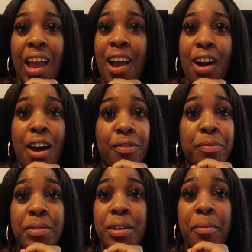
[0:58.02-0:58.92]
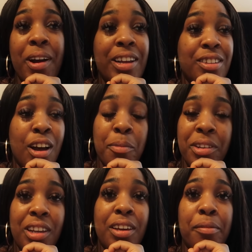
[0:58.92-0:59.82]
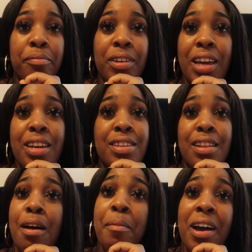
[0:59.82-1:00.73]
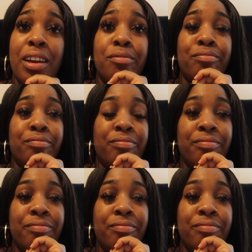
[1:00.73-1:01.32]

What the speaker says: I got from somewhere, I adopted him, and he's not mine.